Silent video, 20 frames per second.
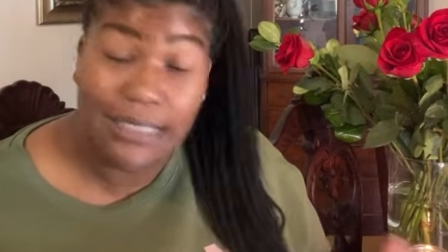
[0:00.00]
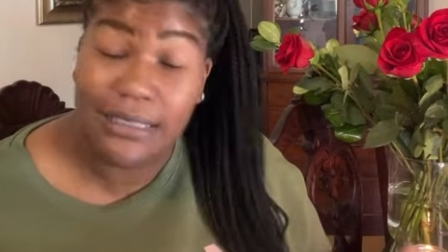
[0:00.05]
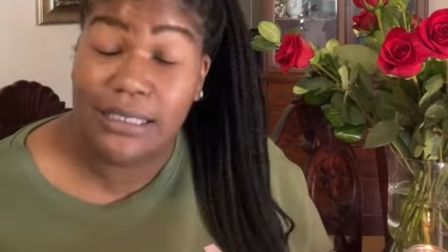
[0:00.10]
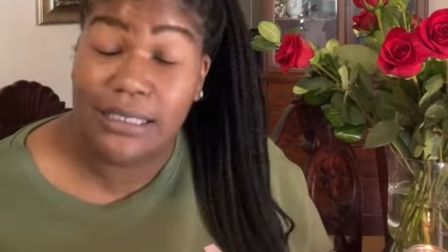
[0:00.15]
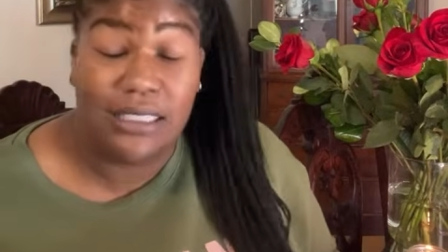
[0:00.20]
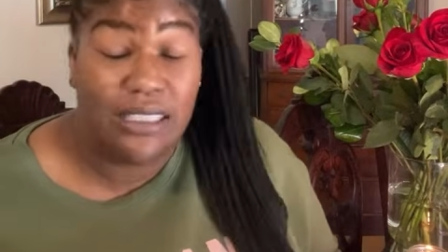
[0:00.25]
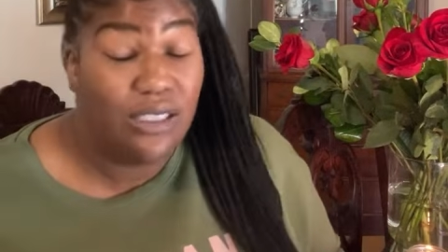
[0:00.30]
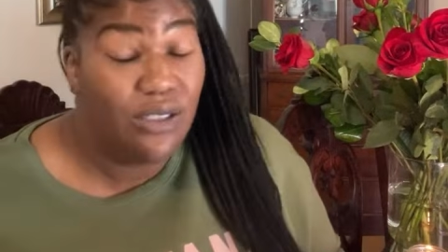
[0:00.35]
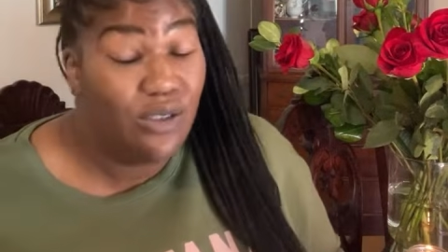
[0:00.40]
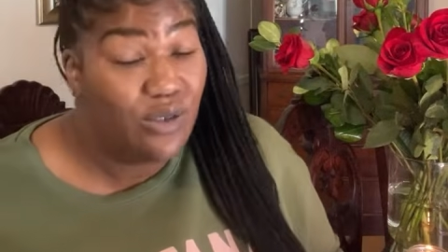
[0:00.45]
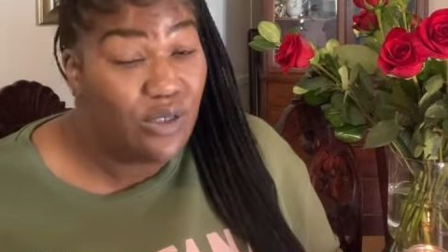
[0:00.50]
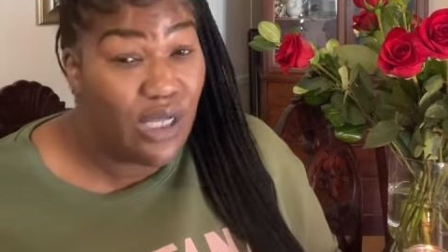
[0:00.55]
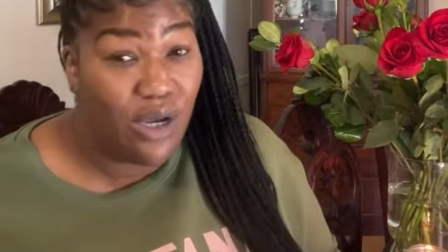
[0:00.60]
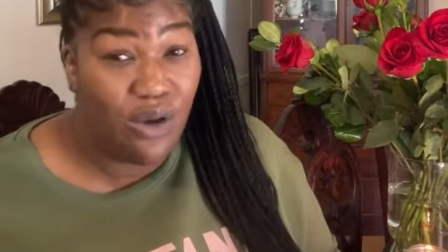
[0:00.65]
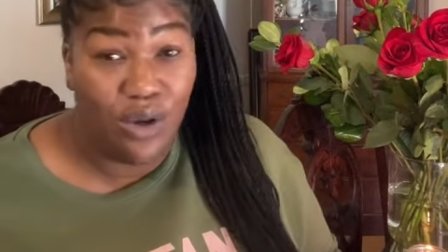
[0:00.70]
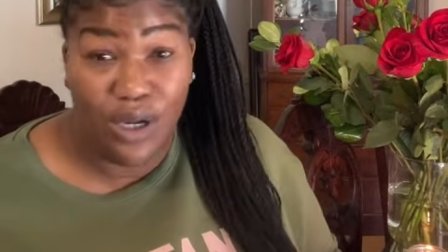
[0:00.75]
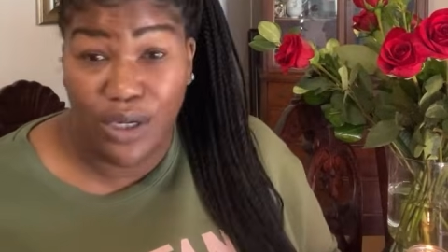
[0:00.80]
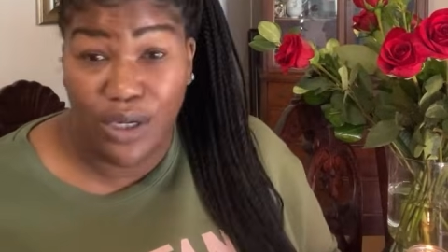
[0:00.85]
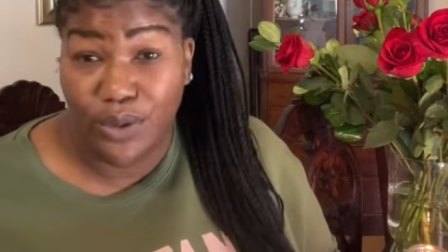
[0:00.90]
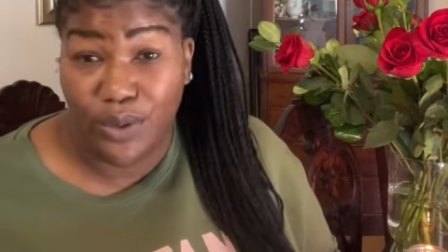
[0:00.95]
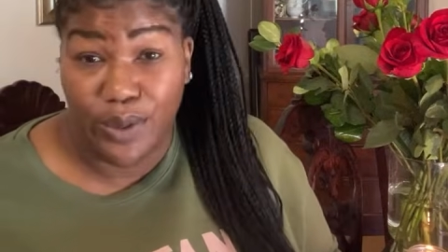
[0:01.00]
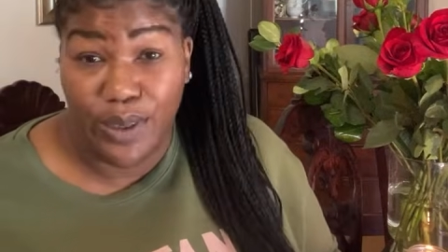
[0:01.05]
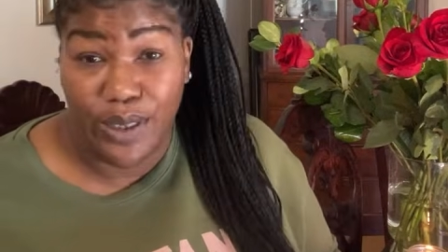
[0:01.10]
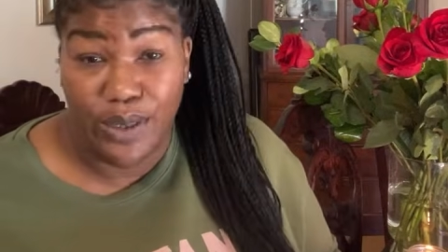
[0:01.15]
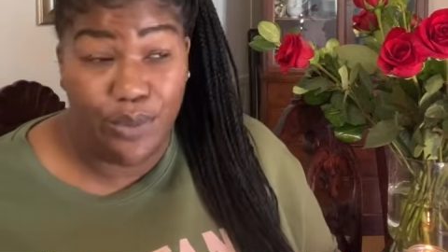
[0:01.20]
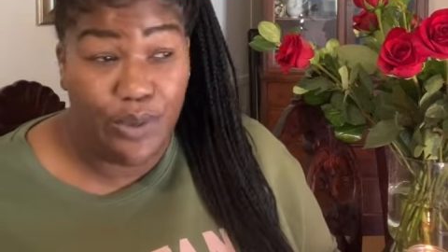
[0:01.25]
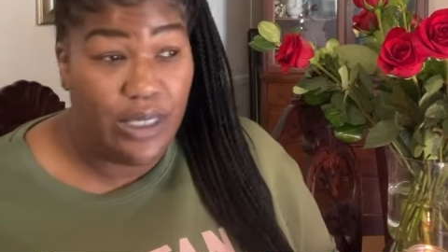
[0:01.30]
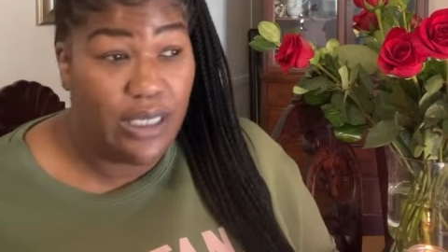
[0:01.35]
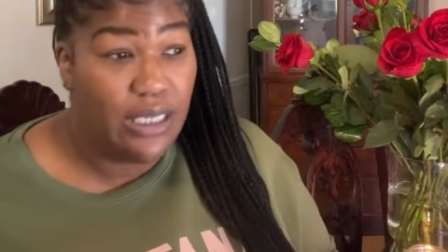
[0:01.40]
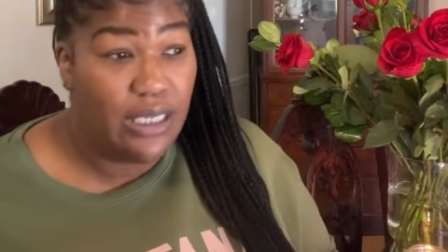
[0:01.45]
still don't agree
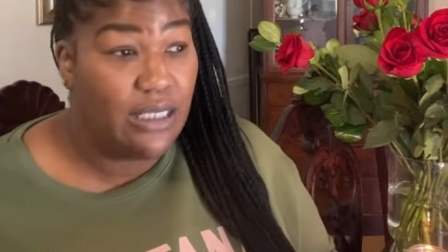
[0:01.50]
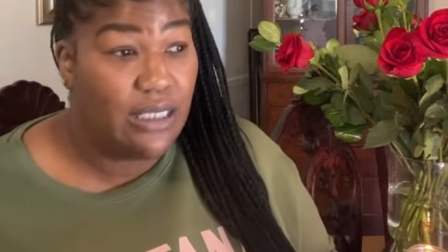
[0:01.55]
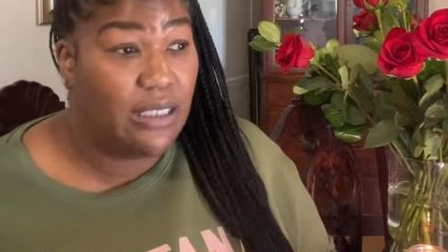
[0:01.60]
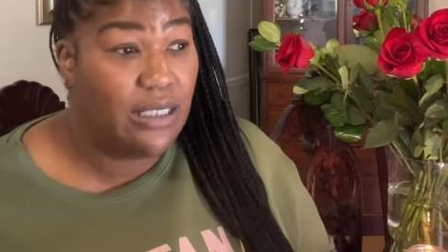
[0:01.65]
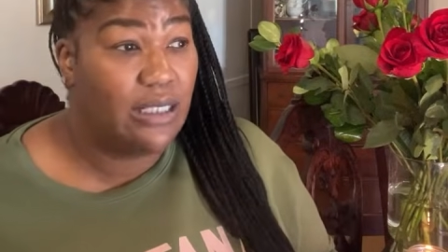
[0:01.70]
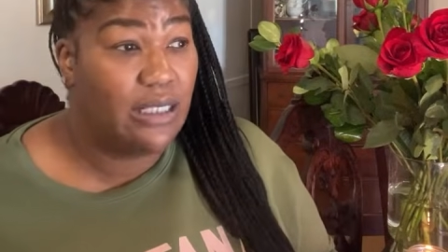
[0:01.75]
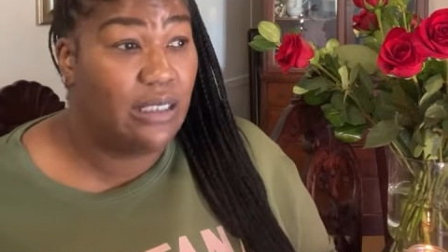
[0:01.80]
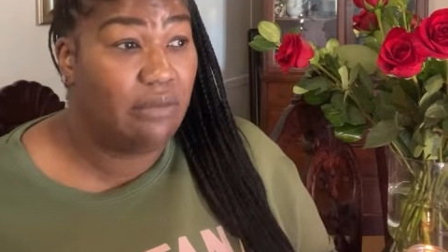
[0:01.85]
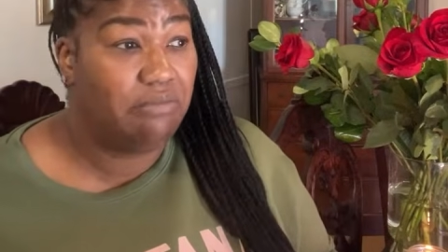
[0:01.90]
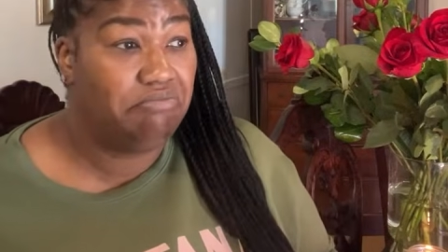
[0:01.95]
with